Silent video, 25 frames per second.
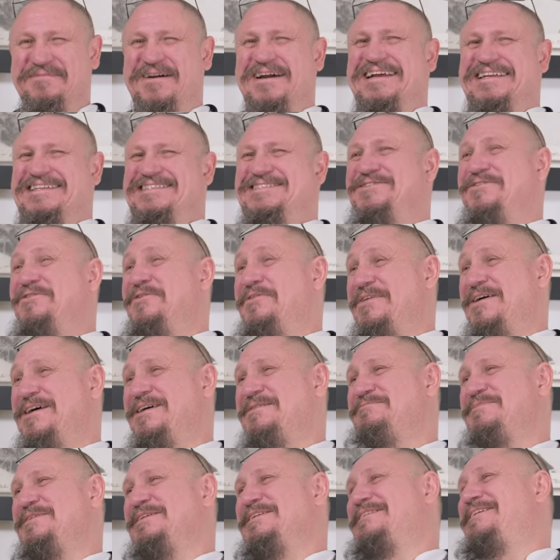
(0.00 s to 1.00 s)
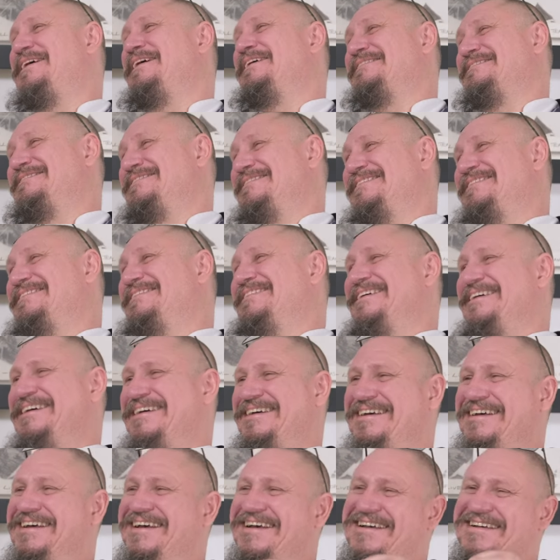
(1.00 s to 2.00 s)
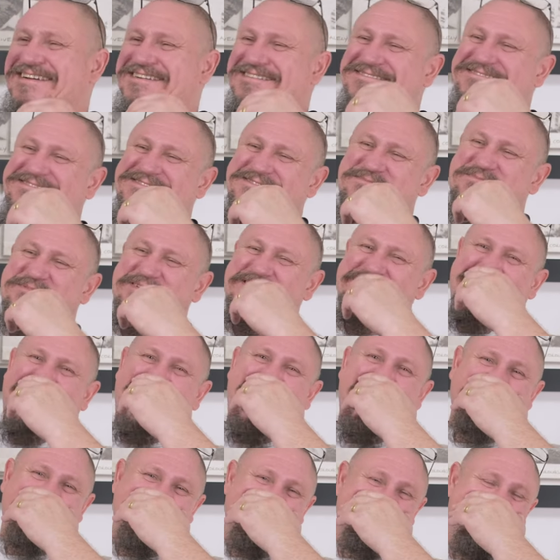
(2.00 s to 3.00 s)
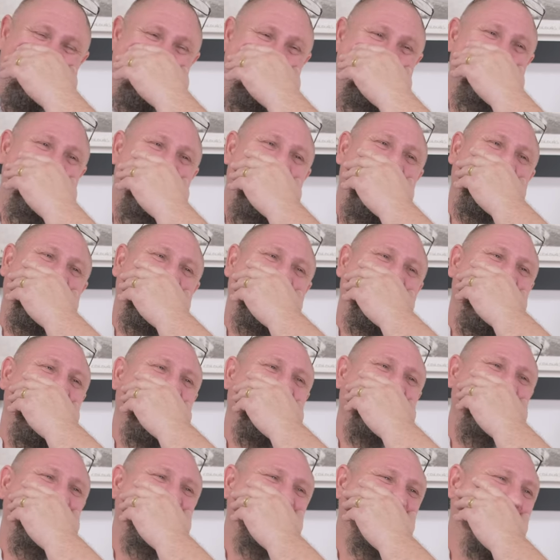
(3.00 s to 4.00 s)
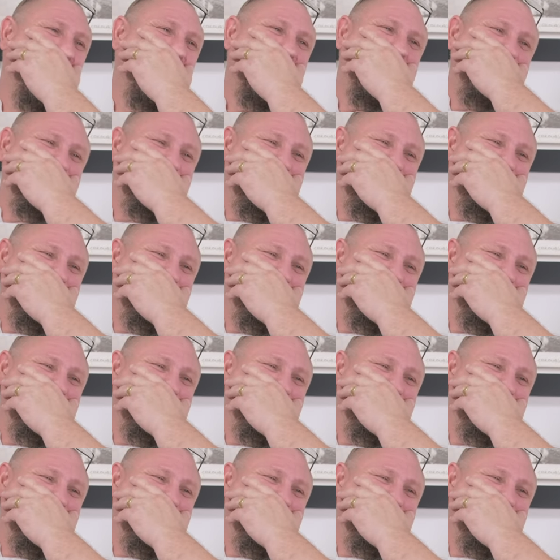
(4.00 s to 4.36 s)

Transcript: Make sure that bit gets in there with me laughing my fucking head off at him.